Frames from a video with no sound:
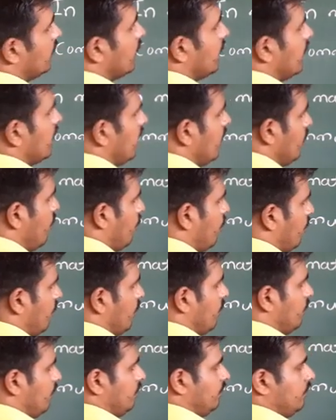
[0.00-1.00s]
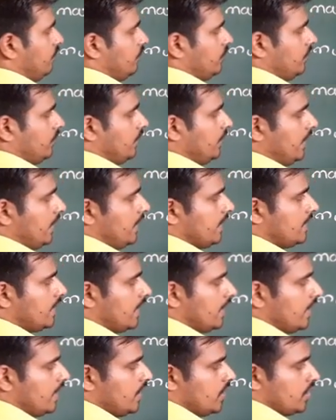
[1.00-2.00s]
if there is a
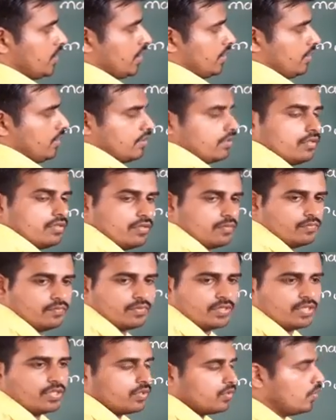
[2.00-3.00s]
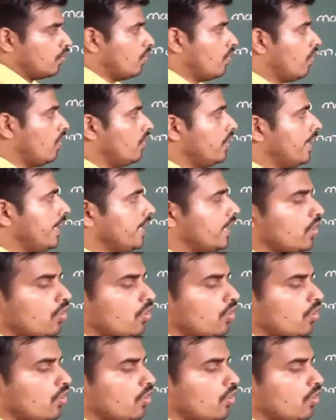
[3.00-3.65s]
condition. To call any